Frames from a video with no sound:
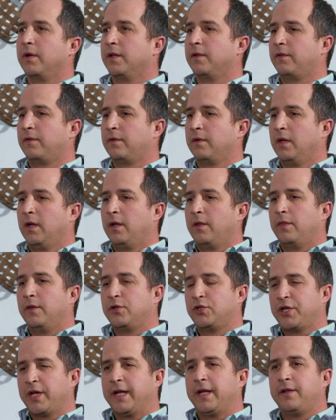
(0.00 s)
it's the
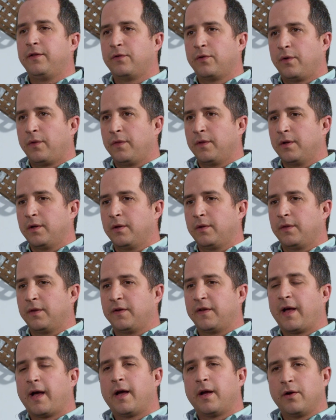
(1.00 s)
chains on the, the
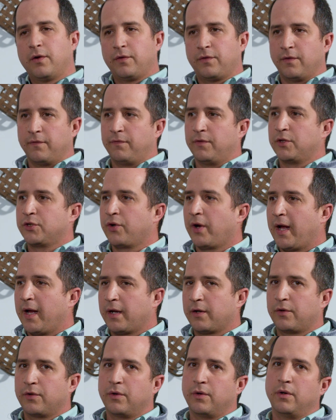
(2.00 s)
tires of the
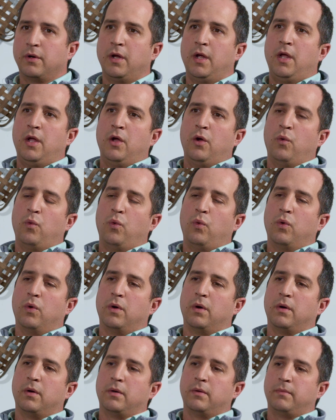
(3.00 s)
tractor
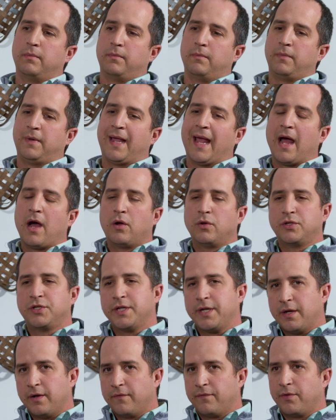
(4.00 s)
or
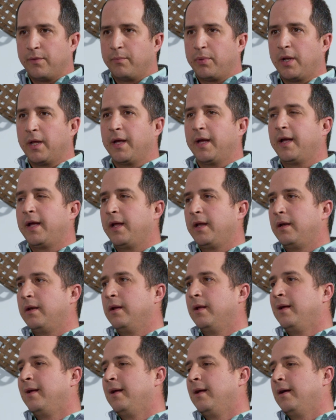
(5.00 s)
gouging of the
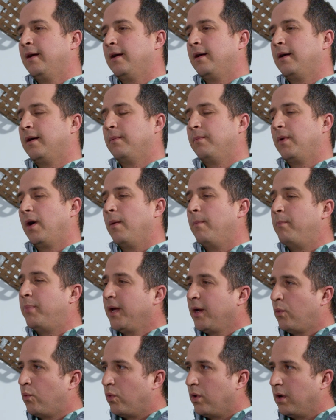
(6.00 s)
blade. Um, a
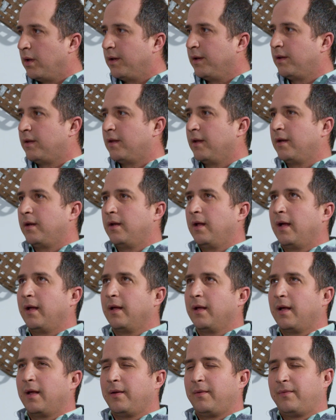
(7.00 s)
big one that I,
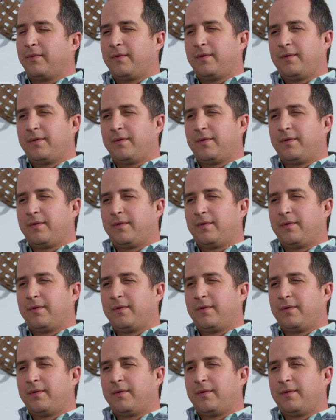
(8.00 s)
I